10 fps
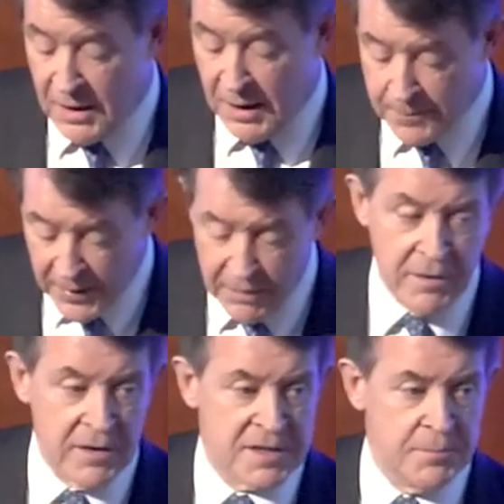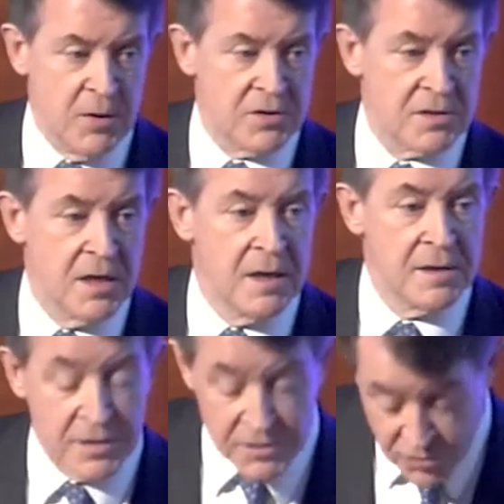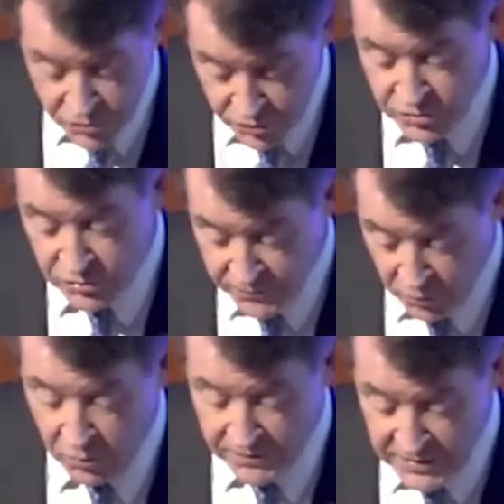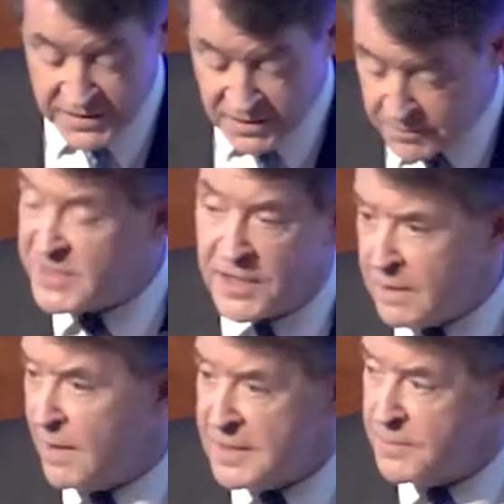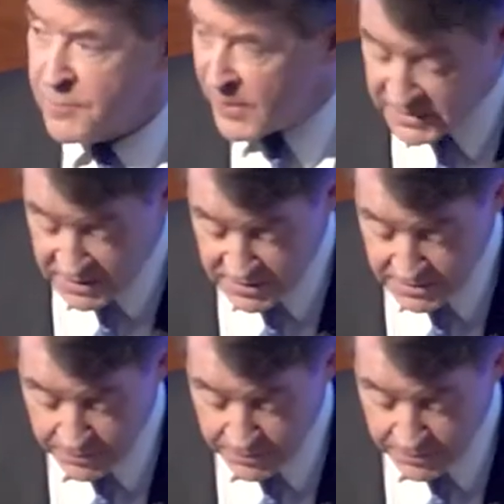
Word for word: about their exposures that is crucial for all of this to materialize in practice.